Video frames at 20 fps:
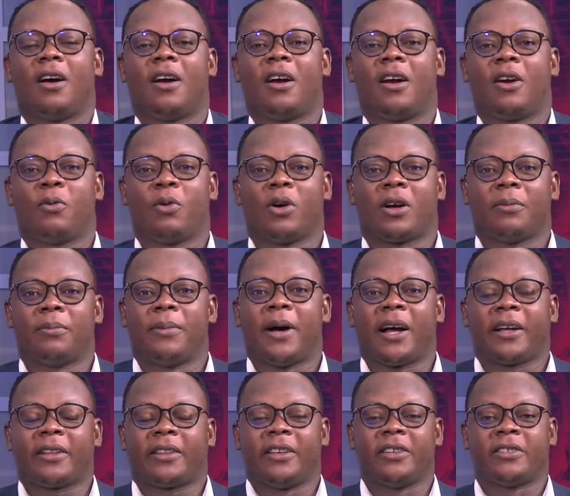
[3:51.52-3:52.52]
right, welcome
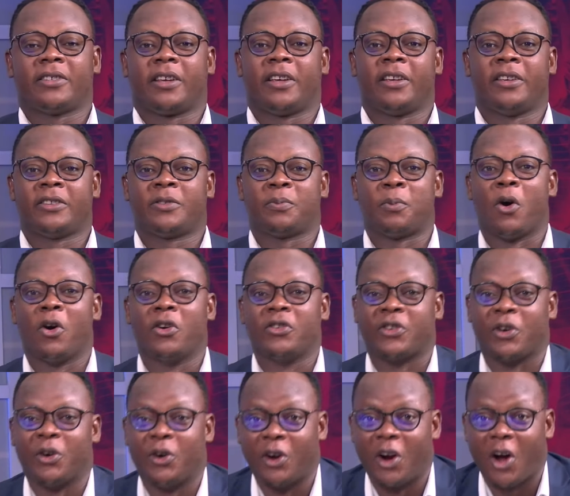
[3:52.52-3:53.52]
back. This is Sports
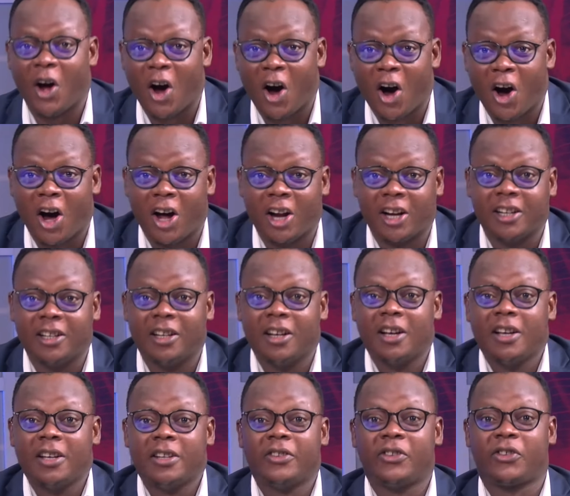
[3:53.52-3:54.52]
Zone on
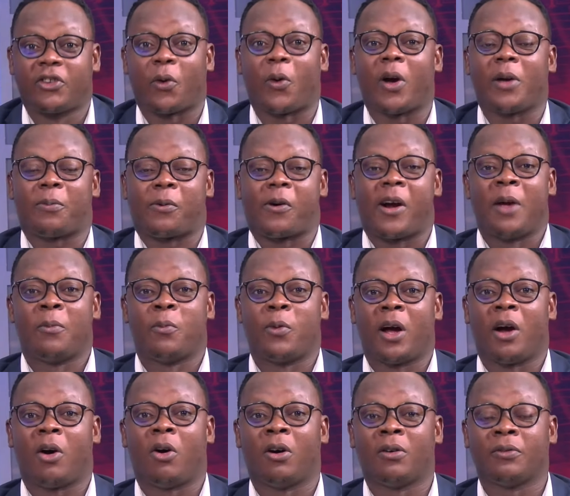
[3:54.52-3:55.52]
Joy Prime.
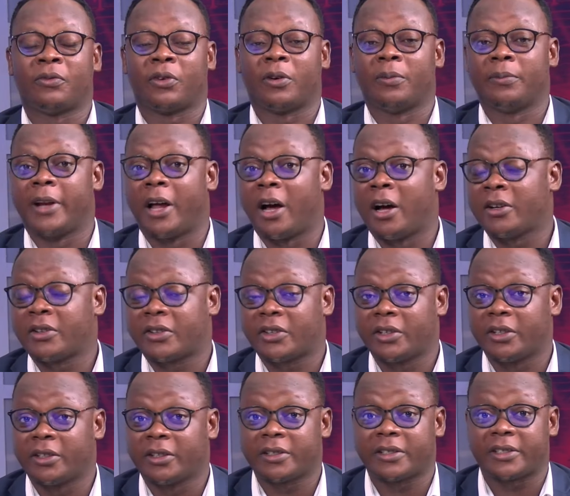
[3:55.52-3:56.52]
We're on from now
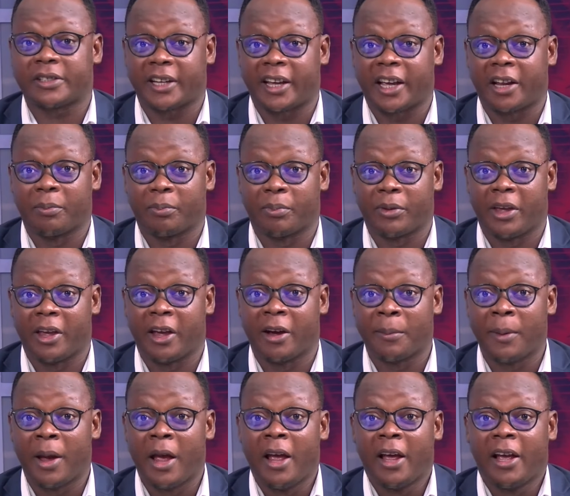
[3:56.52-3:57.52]
till 10 p.m.
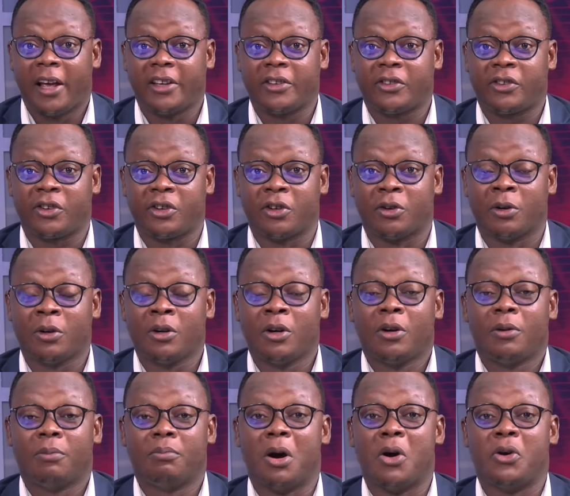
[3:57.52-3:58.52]
It's your
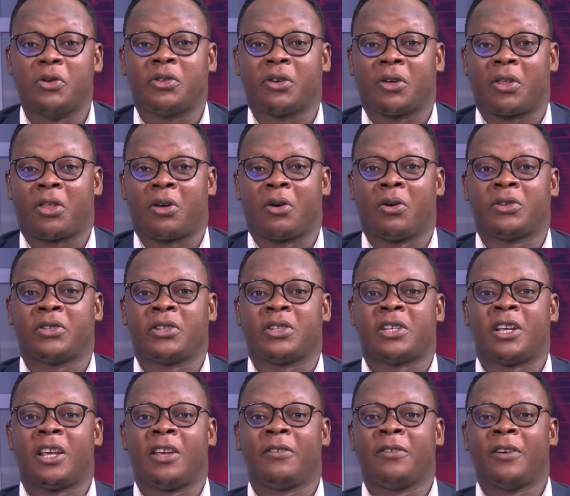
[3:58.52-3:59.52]
most
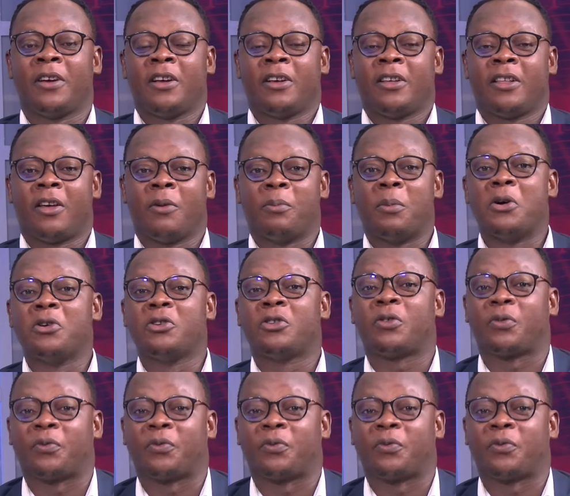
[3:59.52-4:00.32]
authoritative, your most